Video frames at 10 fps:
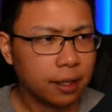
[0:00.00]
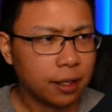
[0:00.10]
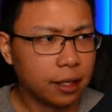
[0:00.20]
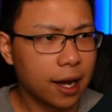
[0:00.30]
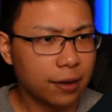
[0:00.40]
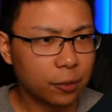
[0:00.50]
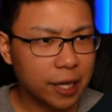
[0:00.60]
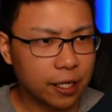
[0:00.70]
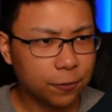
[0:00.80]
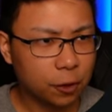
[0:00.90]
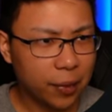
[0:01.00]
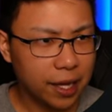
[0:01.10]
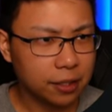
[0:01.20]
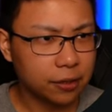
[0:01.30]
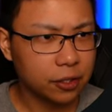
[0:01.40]
Not everybody has full
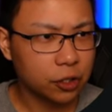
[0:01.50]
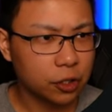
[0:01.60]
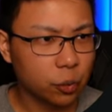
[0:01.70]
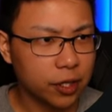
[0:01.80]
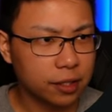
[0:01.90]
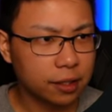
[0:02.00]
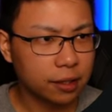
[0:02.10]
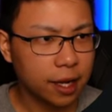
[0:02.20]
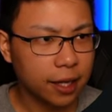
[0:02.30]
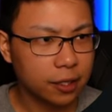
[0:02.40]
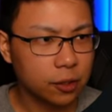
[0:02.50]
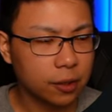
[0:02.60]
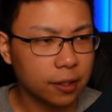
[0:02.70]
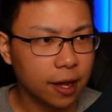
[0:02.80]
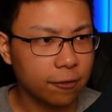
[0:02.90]
masteries. Just Wix and Heikatoon
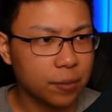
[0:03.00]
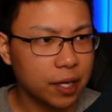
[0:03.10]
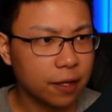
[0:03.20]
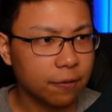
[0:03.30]
and F B.